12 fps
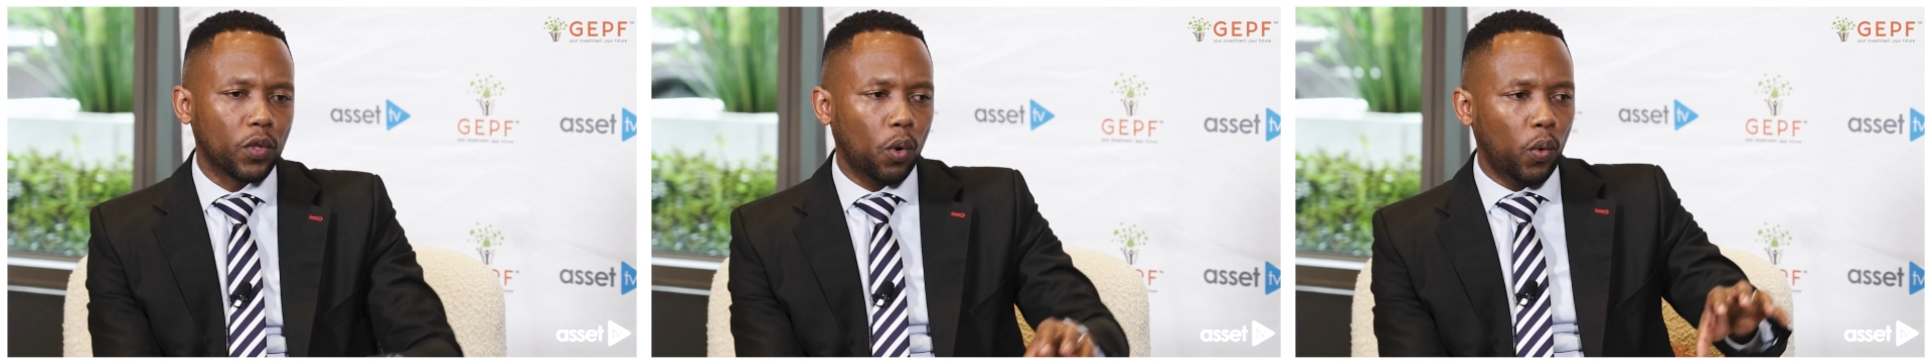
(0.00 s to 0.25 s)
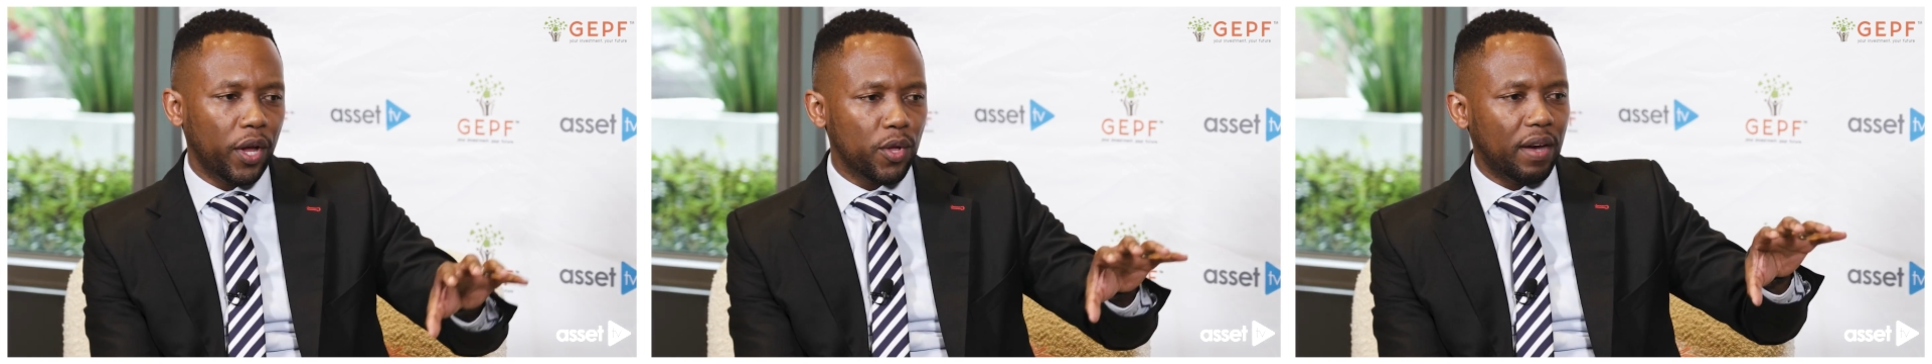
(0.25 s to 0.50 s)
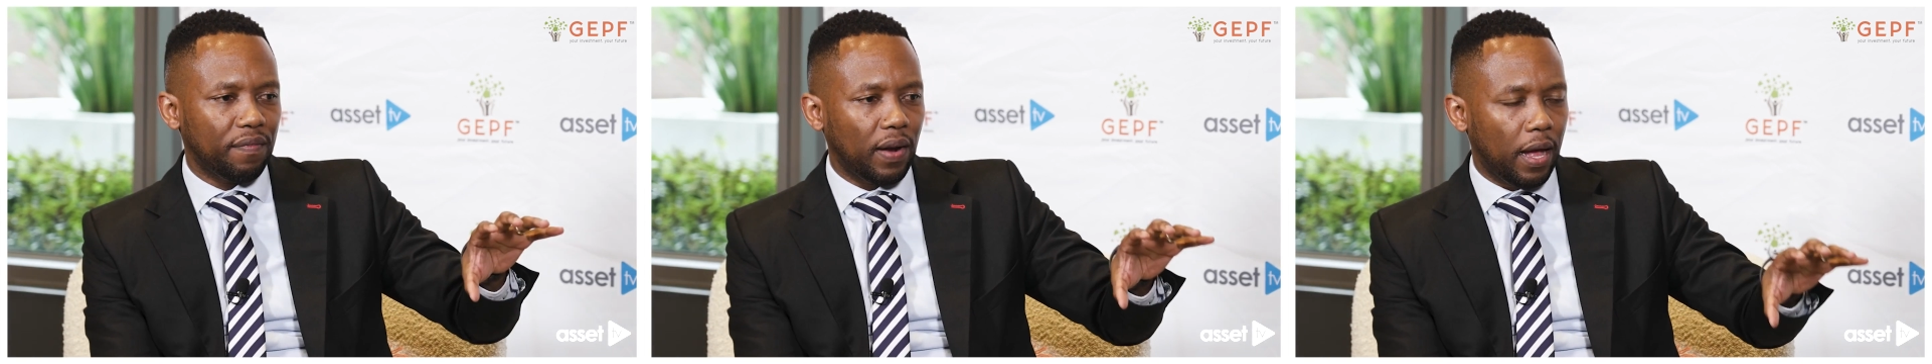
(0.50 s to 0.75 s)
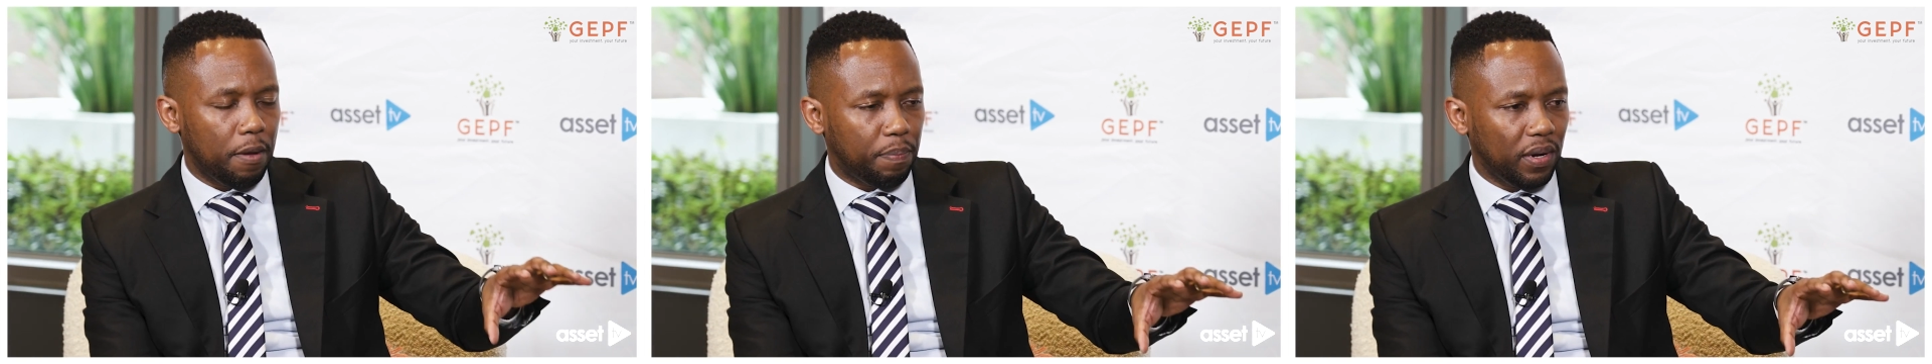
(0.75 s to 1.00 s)
when you have
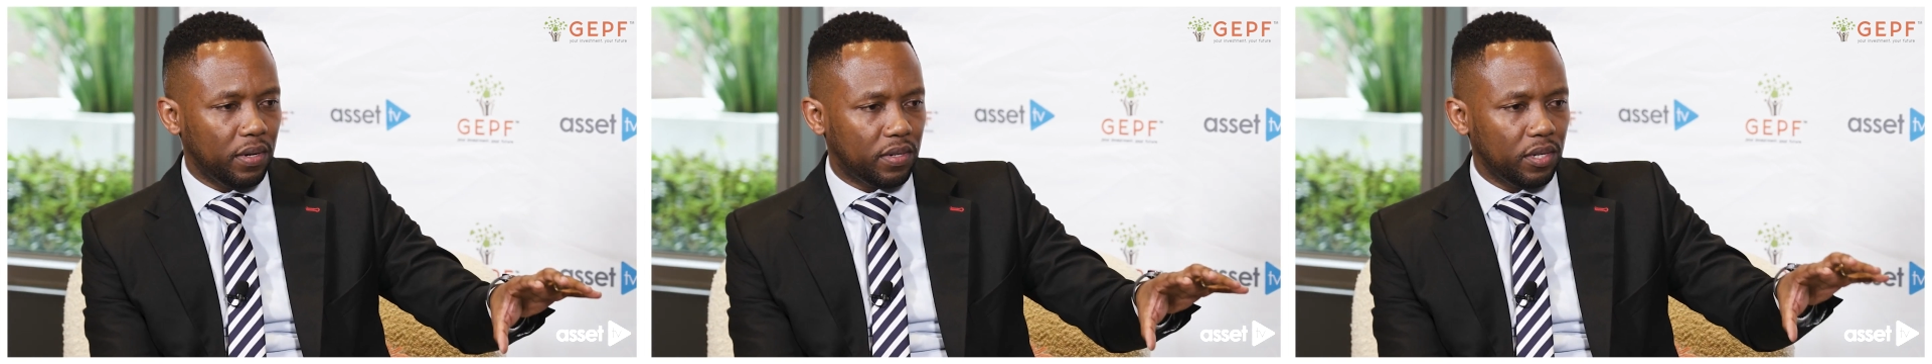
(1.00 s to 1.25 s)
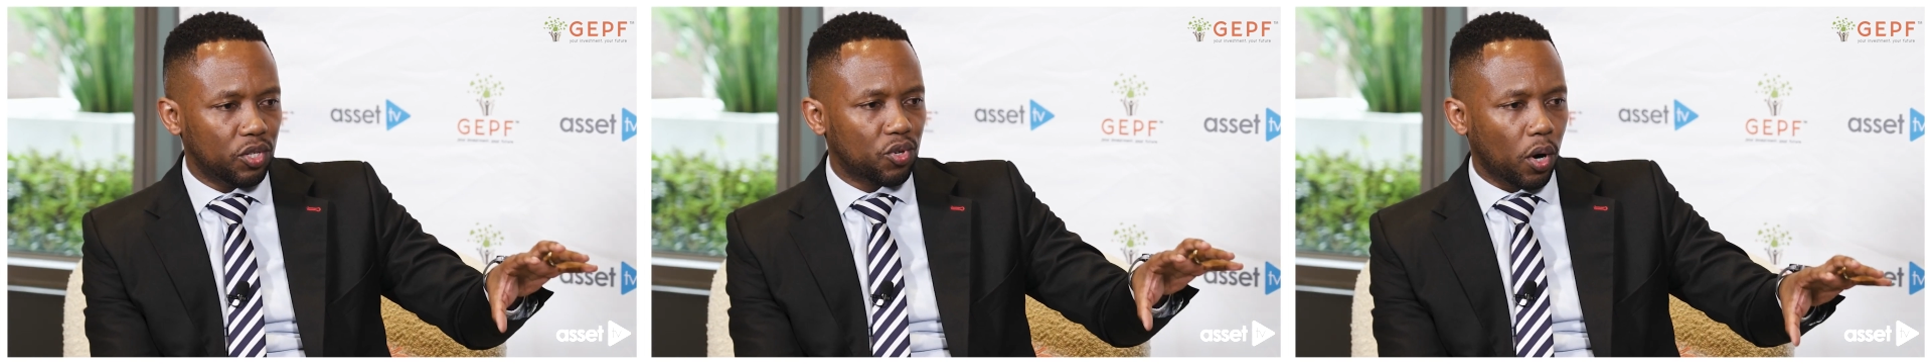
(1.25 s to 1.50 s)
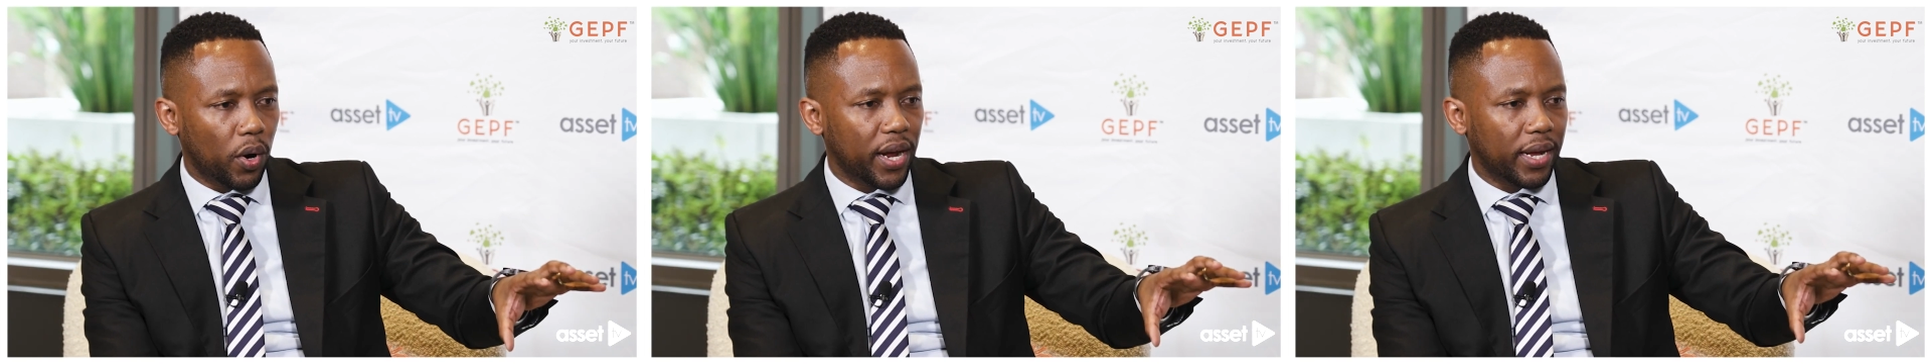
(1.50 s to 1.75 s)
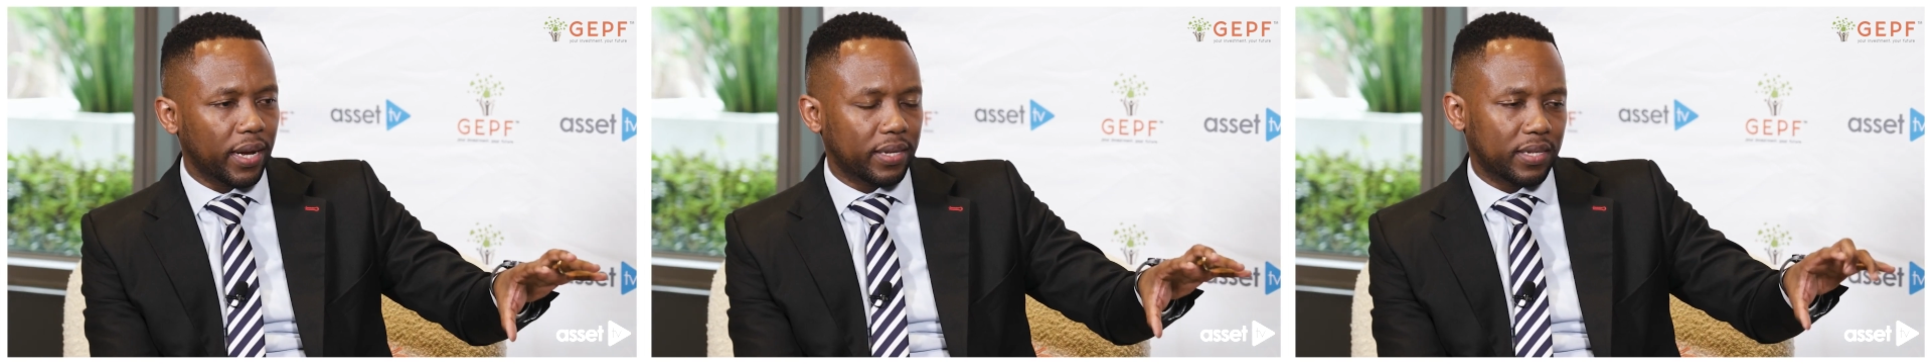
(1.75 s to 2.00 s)
liabilities
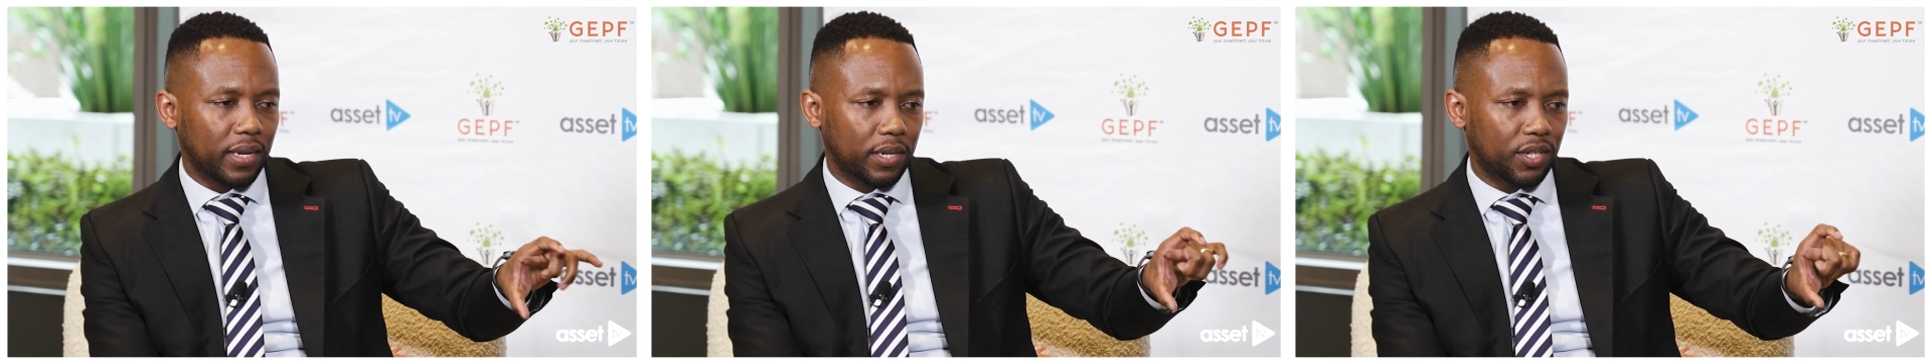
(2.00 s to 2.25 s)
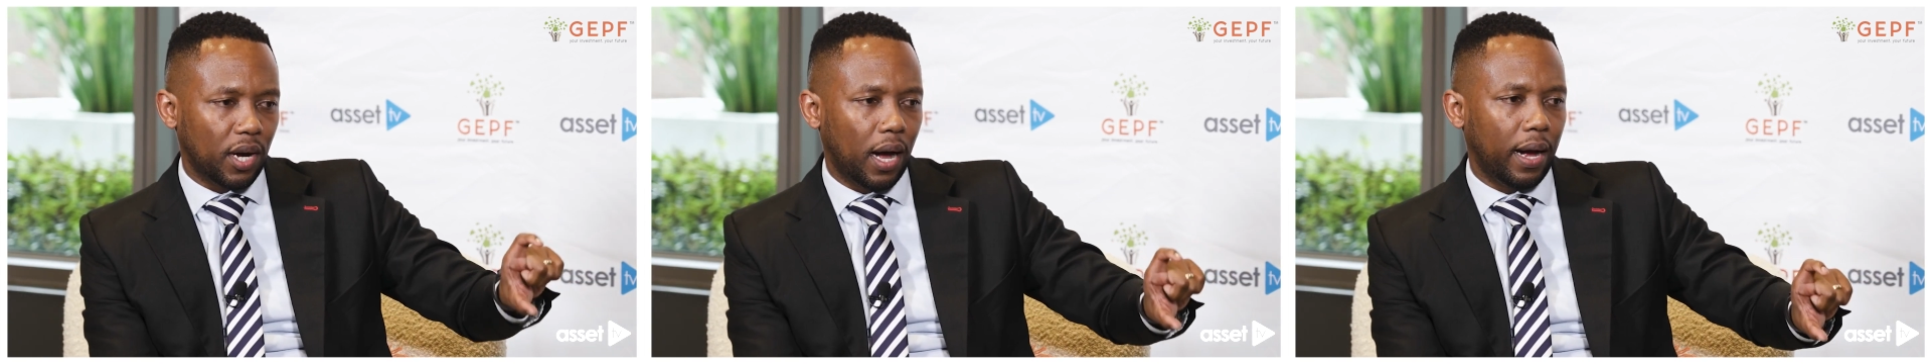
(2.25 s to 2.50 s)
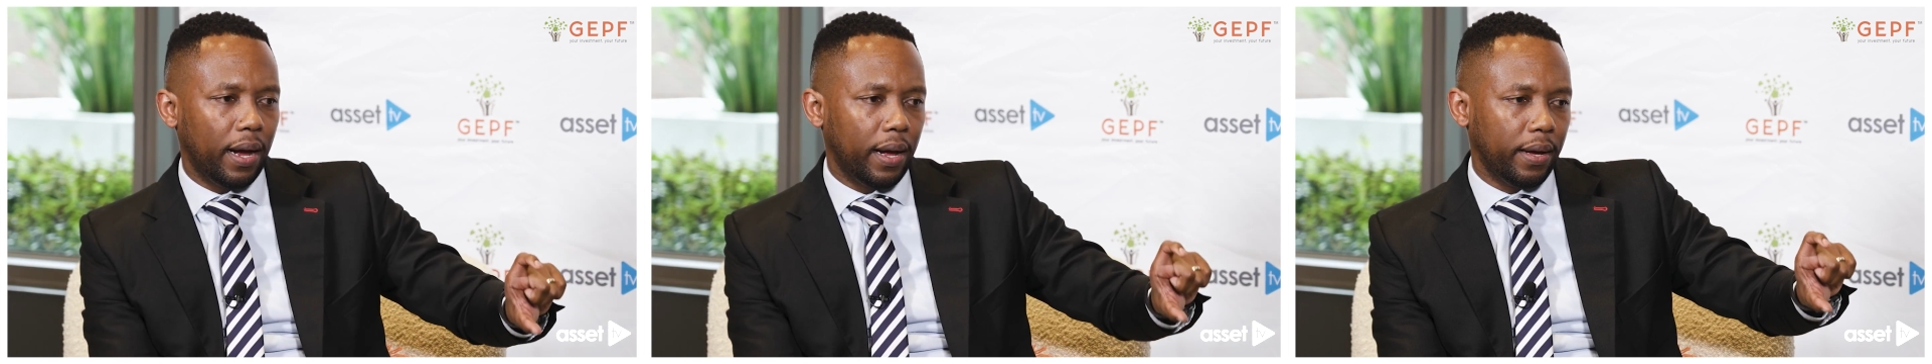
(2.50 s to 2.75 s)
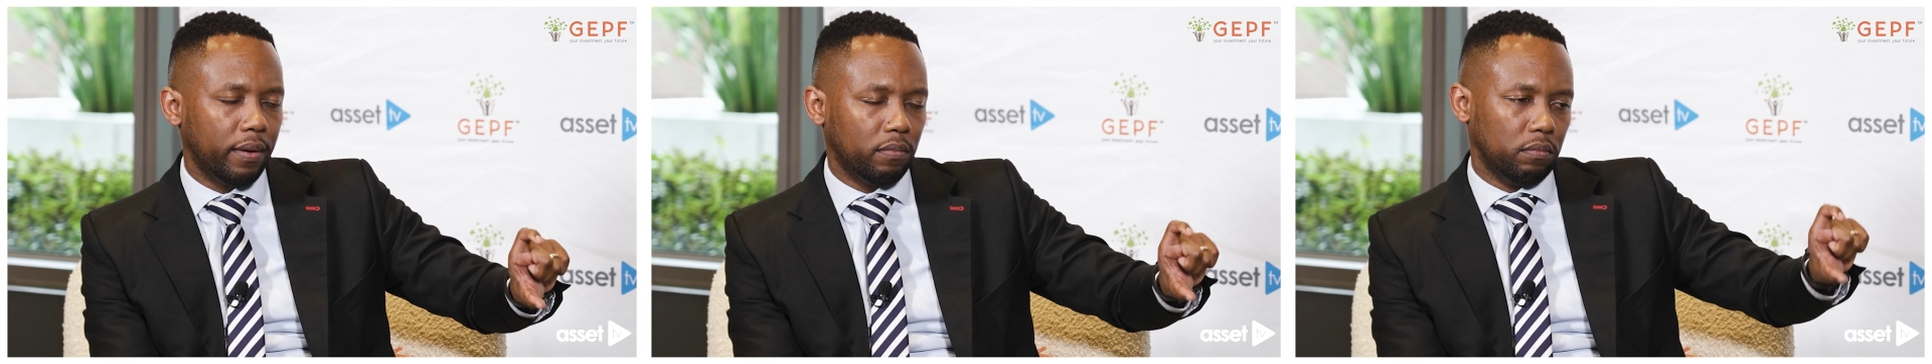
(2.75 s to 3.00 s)
growing at such a
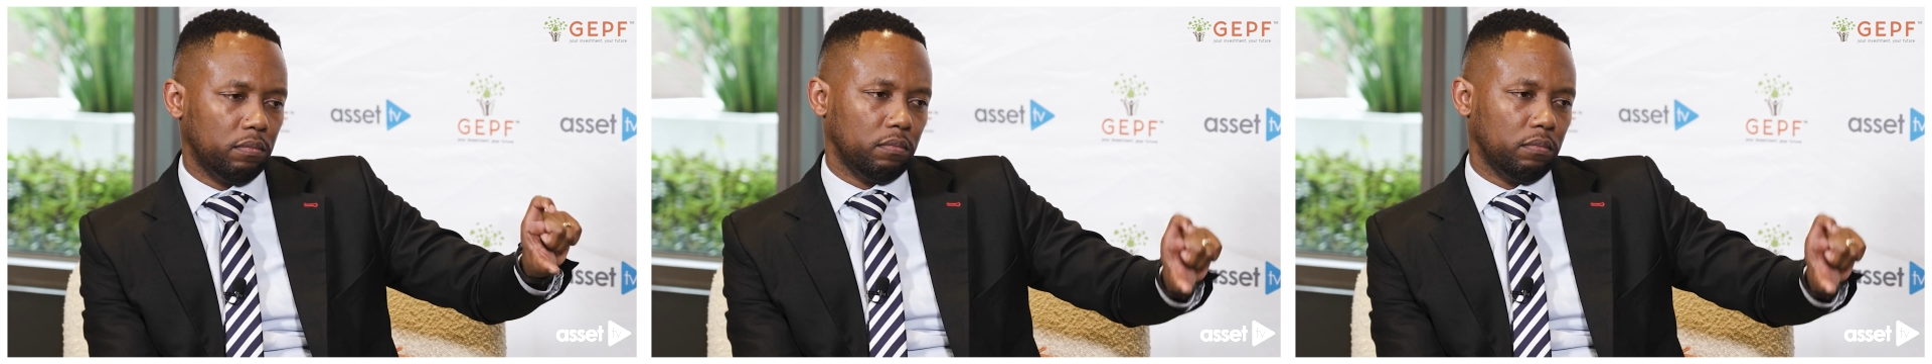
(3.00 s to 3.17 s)
high